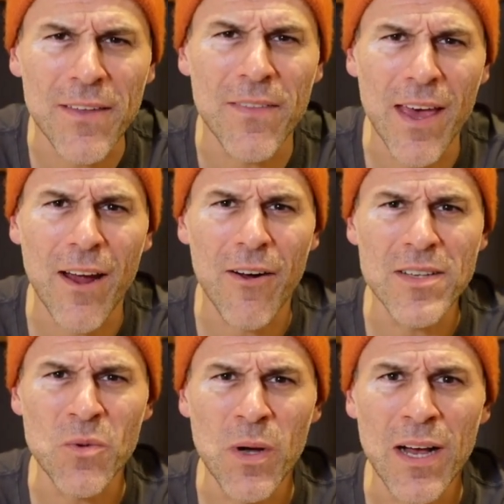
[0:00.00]
in there
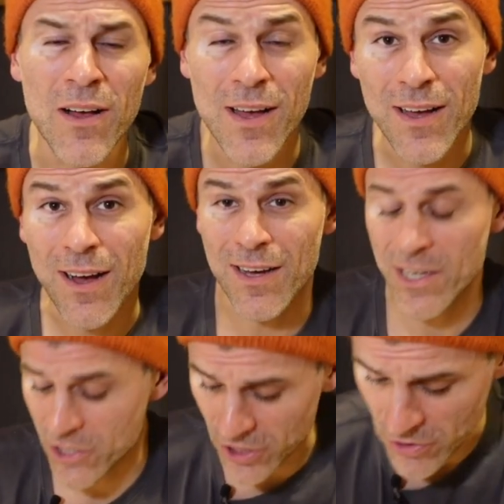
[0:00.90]
as well. I'm
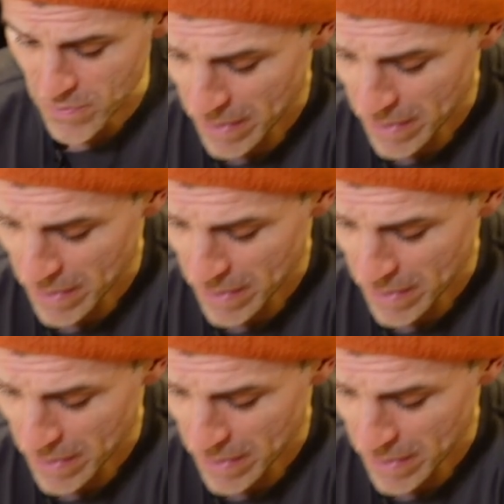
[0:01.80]
gonna show you